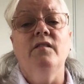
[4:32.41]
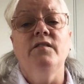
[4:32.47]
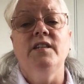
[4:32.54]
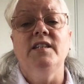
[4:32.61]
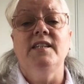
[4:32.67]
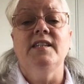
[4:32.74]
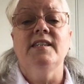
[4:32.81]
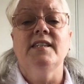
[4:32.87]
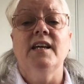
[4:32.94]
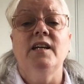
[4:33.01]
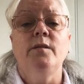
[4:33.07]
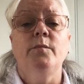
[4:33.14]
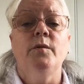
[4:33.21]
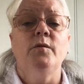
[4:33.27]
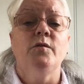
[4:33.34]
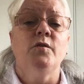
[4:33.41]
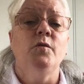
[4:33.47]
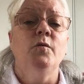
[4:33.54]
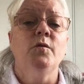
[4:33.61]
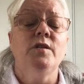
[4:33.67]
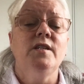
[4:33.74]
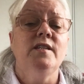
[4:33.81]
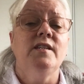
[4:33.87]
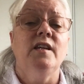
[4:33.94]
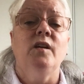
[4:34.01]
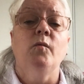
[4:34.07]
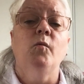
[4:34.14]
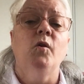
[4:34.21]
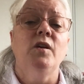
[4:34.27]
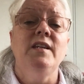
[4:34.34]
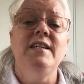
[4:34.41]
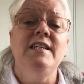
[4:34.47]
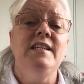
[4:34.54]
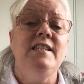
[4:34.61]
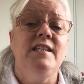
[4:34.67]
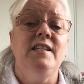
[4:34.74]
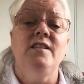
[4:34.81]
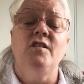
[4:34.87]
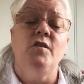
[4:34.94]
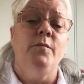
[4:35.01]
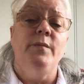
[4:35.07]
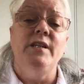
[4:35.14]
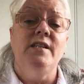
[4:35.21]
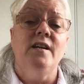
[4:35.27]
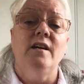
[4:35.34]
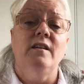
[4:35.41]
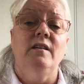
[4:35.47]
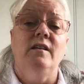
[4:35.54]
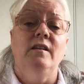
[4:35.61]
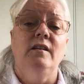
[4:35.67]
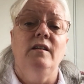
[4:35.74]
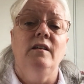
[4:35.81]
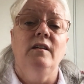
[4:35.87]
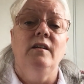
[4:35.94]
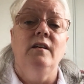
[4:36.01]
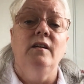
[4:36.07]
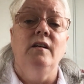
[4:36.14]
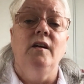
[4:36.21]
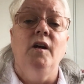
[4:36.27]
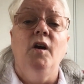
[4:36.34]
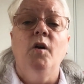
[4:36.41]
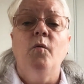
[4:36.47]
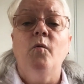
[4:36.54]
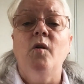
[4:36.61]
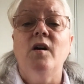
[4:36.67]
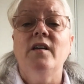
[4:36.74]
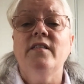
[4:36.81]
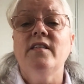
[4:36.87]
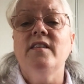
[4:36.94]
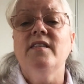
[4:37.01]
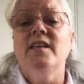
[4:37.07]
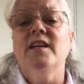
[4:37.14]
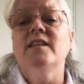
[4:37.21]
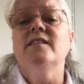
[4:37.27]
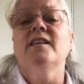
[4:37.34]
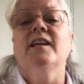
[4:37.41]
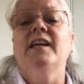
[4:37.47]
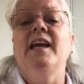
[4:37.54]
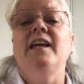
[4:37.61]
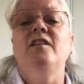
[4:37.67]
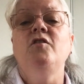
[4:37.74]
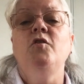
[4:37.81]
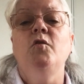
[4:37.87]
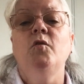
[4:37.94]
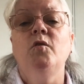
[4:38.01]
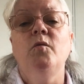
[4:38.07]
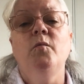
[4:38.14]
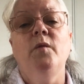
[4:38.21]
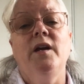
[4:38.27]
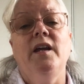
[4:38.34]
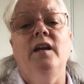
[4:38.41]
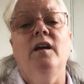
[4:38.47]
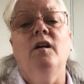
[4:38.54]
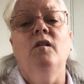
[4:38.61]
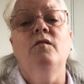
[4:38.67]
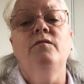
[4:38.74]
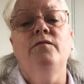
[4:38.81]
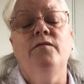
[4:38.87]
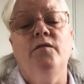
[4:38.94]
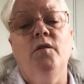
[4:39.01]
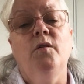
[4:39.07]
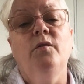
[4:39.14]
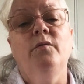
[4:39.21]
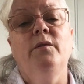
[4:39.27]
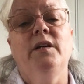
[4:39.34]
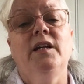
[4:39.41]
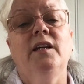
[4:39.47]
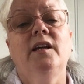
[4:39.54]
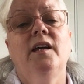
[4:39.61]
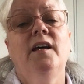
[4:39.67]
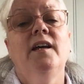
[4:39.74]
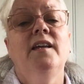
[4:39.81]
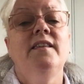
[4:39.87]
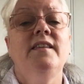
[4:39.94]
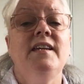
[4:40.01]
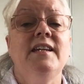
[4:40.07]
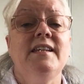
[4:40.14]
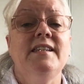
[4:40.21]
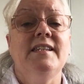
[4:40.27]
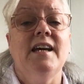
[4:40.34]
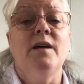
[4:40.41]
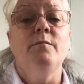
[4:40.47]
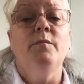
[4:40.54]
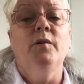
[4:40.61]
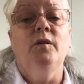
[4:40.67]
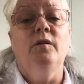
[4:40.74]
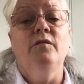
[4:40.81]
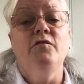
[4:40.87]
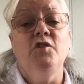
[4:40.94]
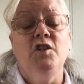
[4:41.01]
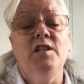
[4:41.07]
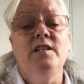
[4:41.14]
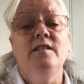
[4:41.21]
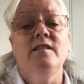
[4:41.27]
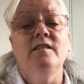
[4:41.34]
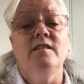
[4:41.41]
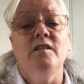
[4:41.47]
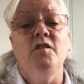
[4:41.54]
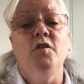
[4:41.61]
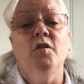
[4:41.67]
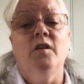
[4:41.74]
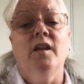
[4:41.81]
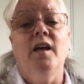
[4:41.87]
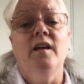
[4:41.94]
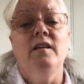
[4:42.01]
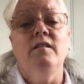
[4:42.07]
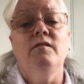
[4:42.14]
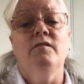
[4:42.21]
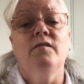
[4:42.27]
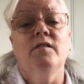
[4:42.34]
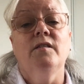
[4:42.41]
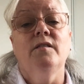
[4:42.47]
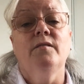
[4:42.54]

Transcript: of the disciples noticing what needed to be done? What are the things that get in your way of following the example of Jesus in your life?